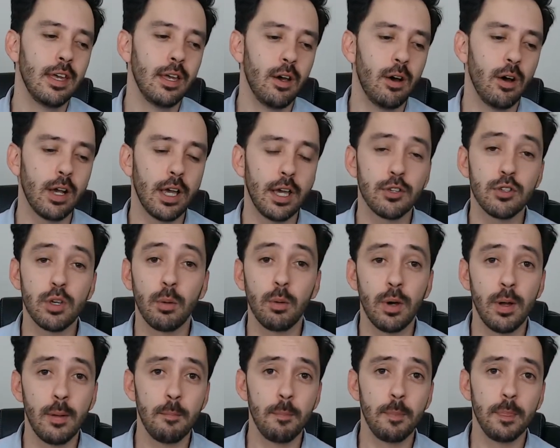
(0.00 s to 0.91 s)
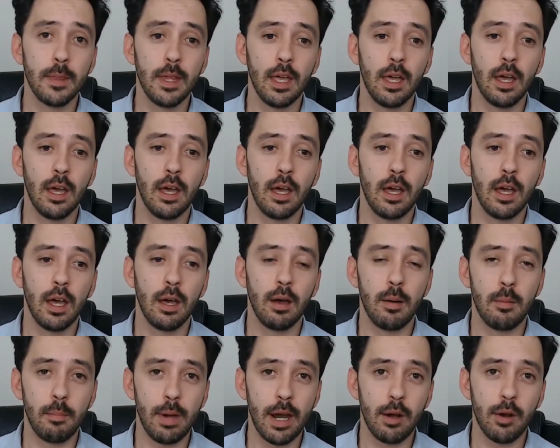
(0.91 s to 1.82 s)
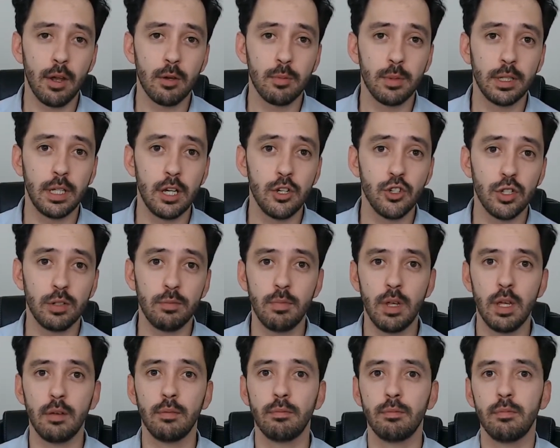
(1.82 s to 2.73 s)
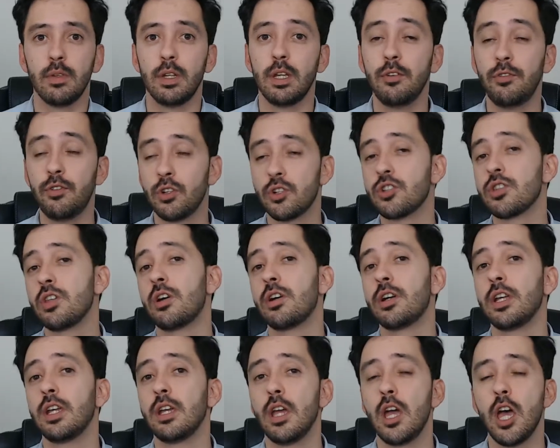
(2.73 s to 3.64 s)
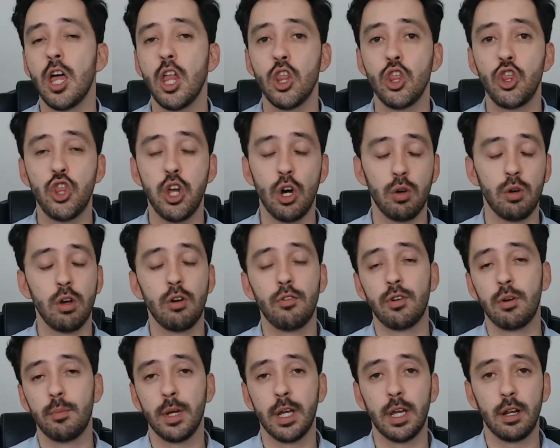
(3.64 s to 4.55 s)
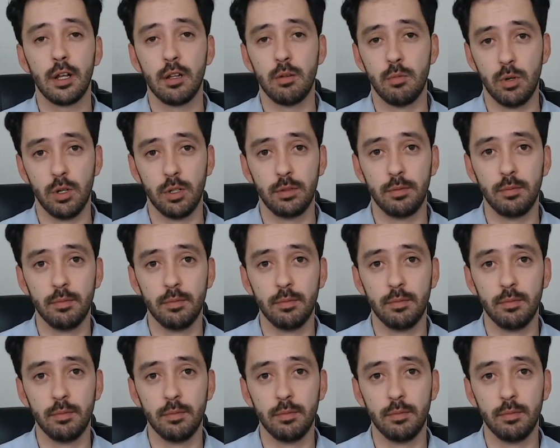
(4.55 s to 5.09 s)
Okay, so my recommendation, if you're starting, don't go for mechanical mod.